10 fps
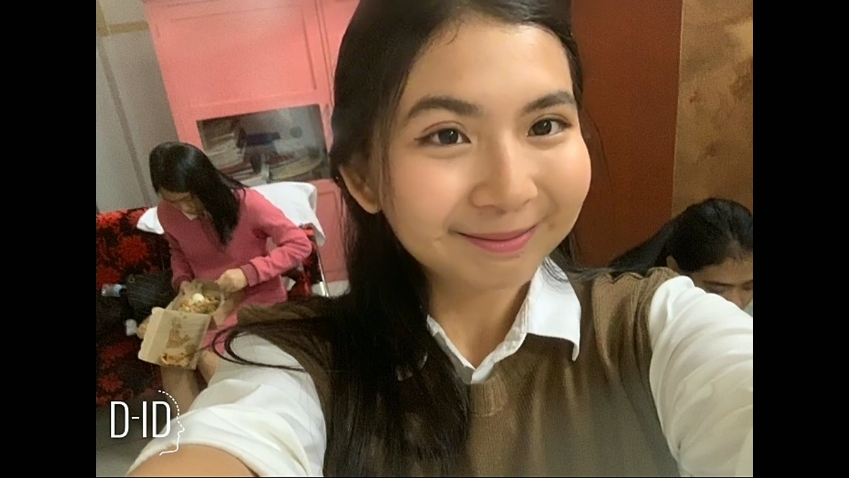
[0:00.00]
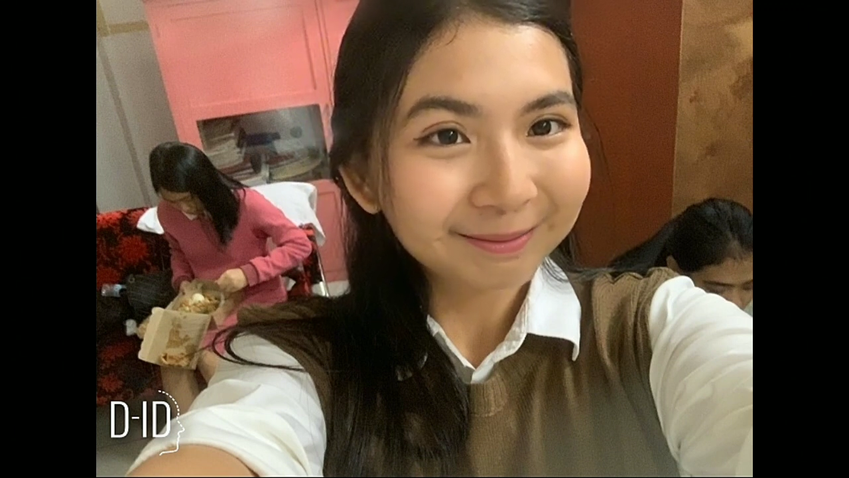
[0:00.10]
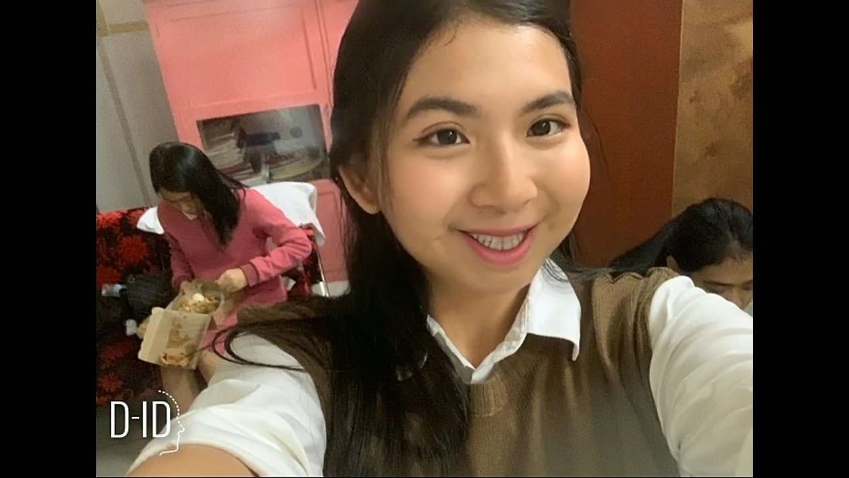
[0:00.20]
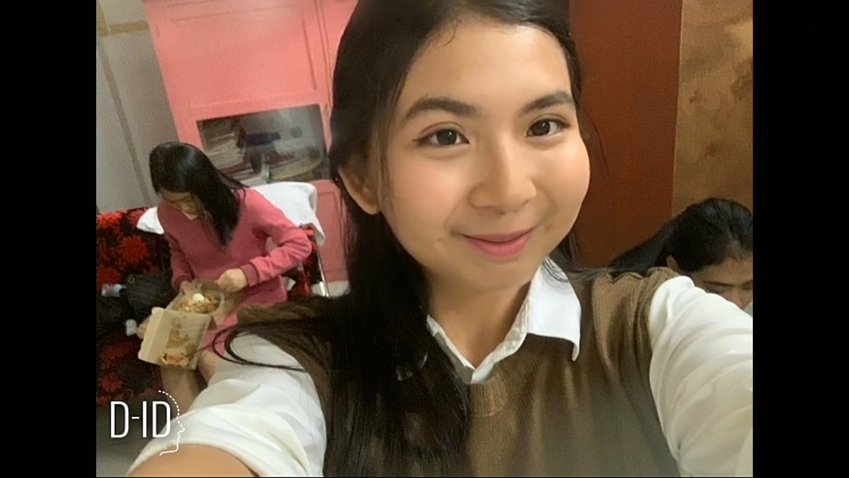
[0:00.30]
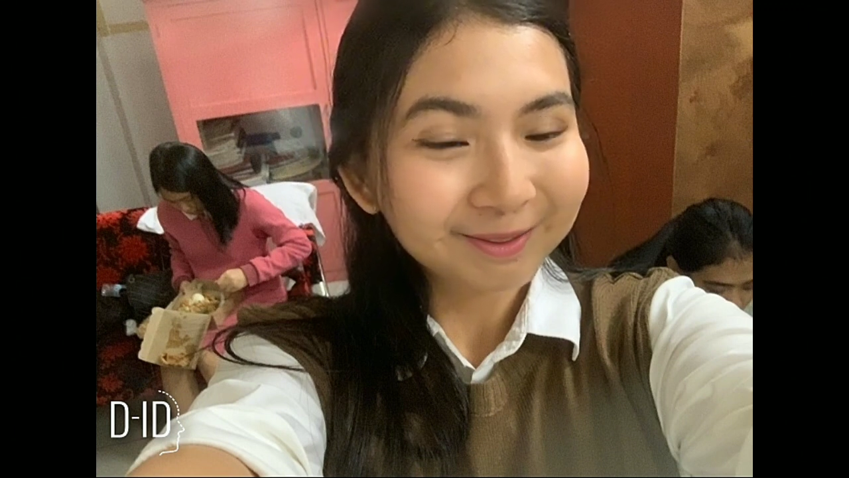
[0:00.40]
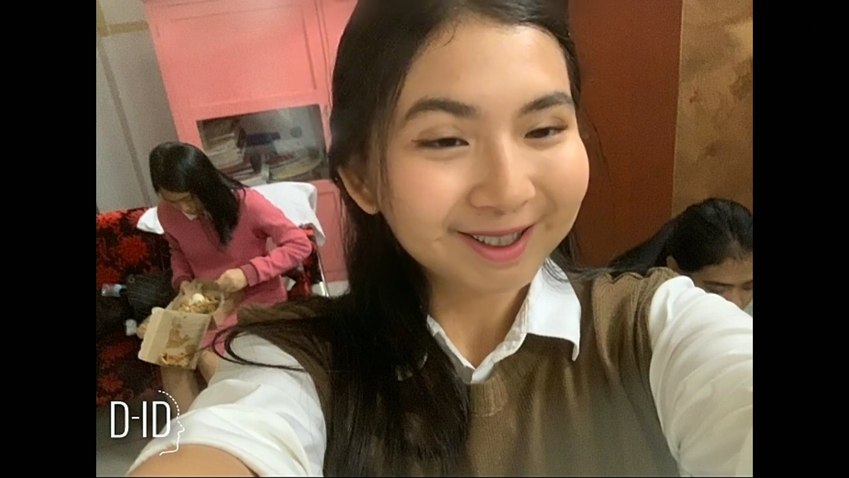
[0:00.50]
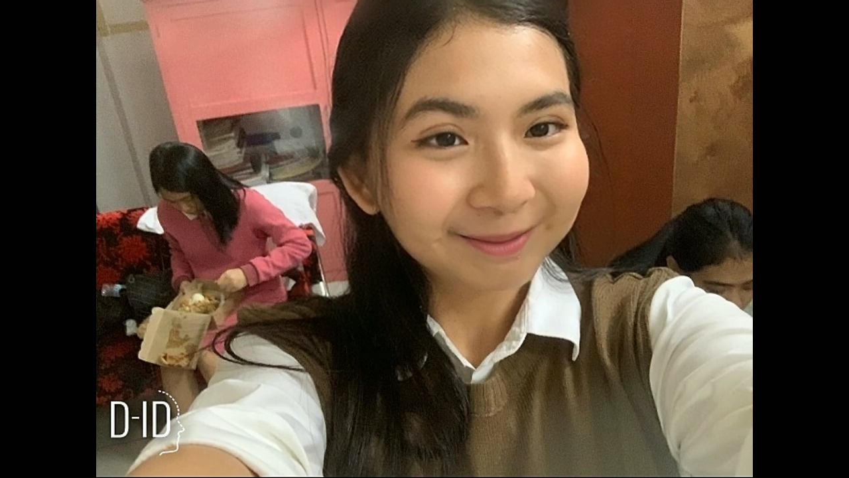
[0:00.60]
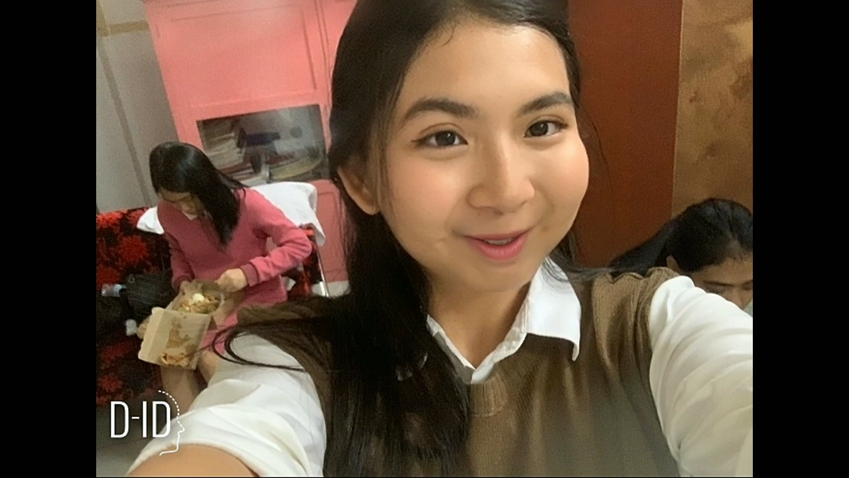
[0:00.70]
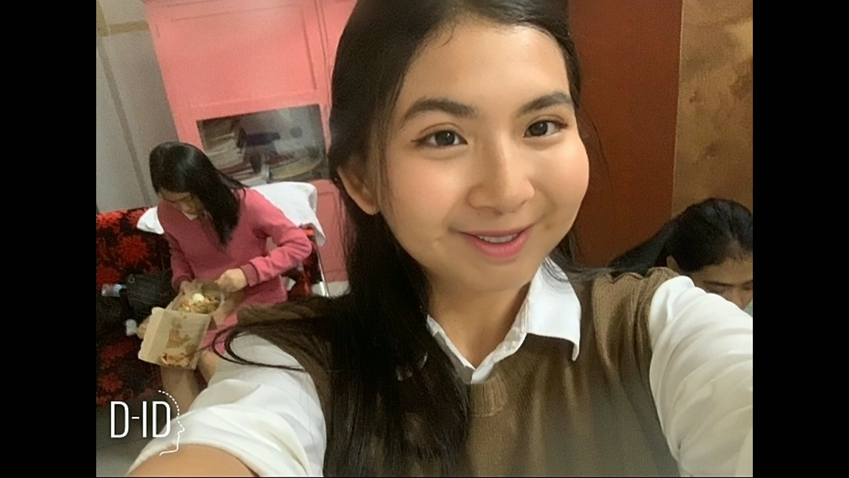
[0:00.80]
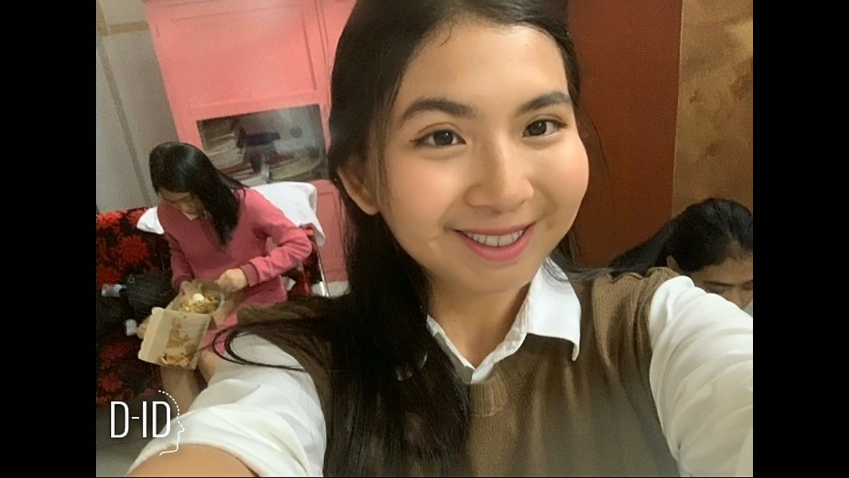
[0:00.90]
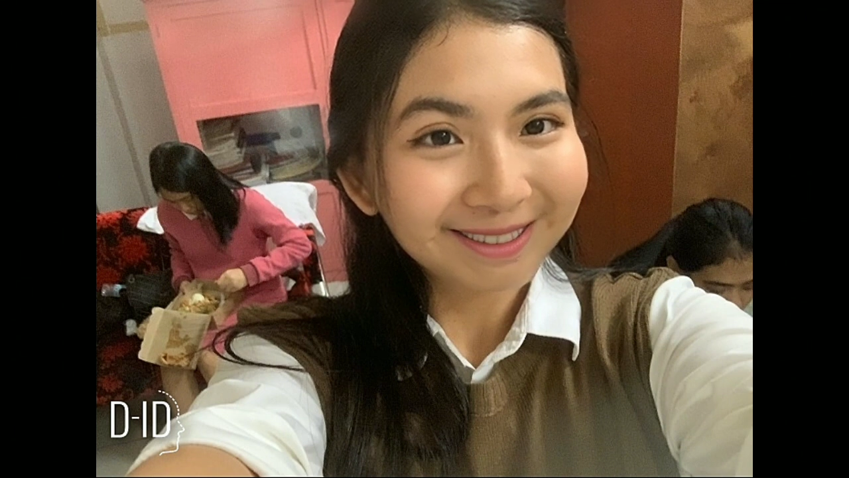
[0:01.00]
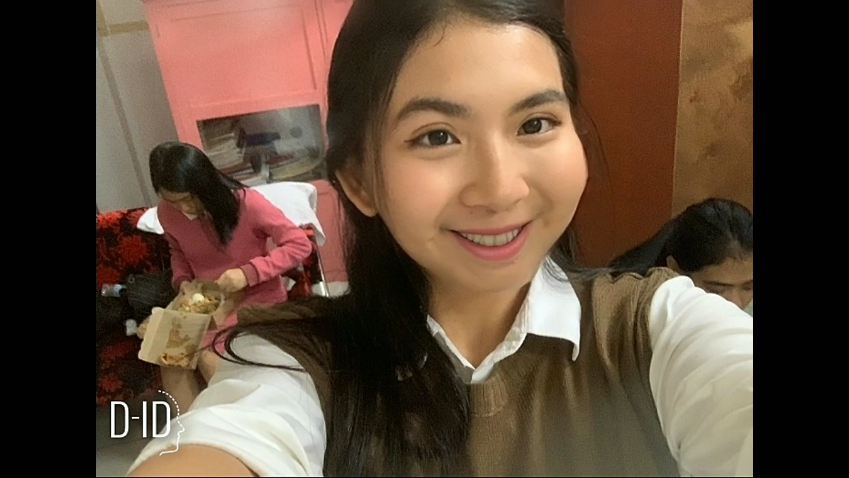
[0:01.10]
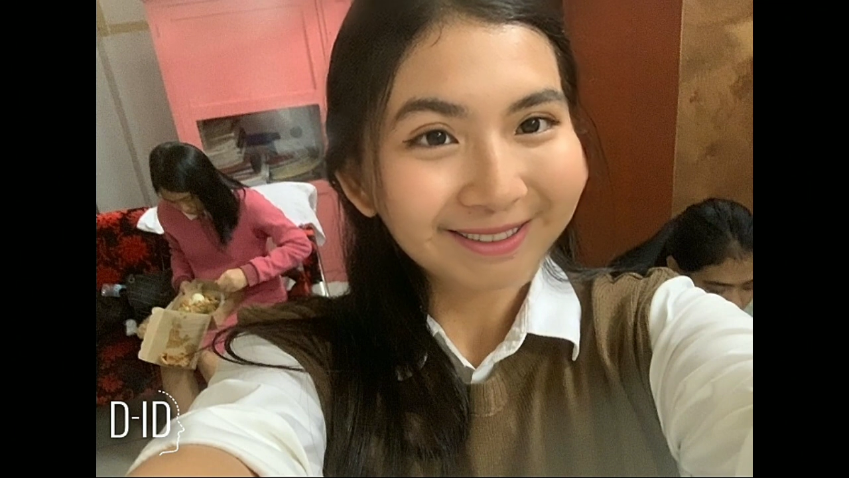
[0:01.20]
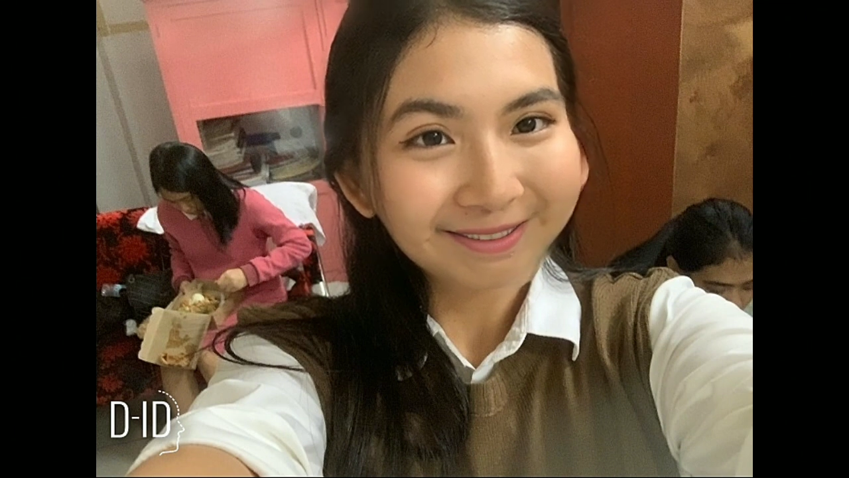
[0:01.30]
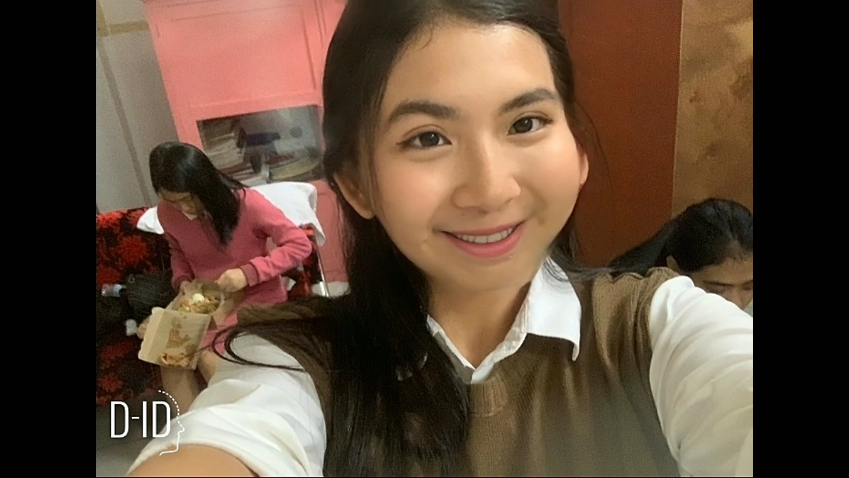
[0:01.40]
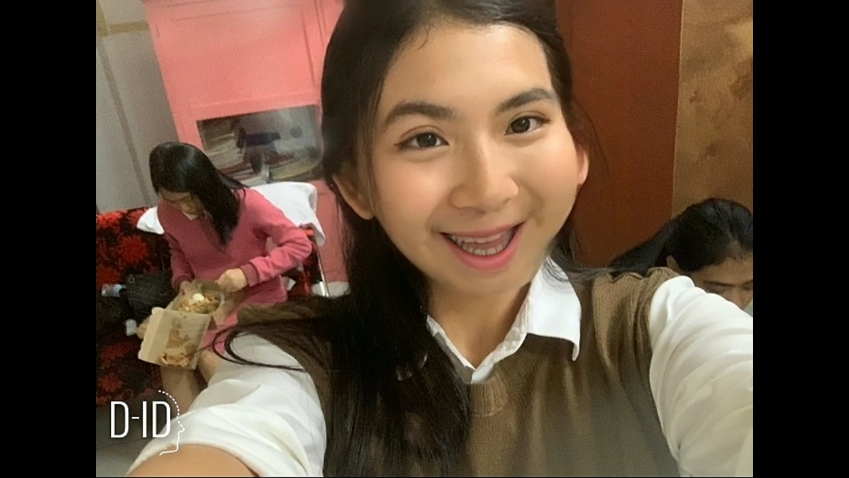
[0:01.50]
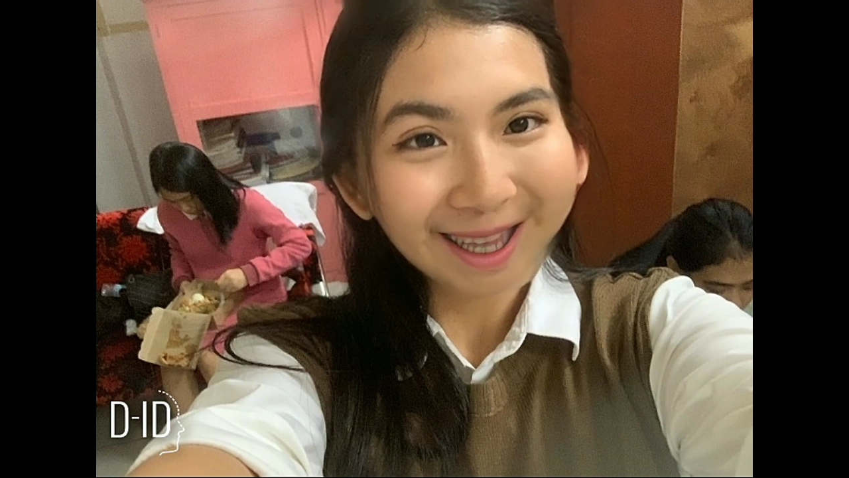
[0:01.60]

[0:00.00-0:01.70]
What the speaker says: please provide more details,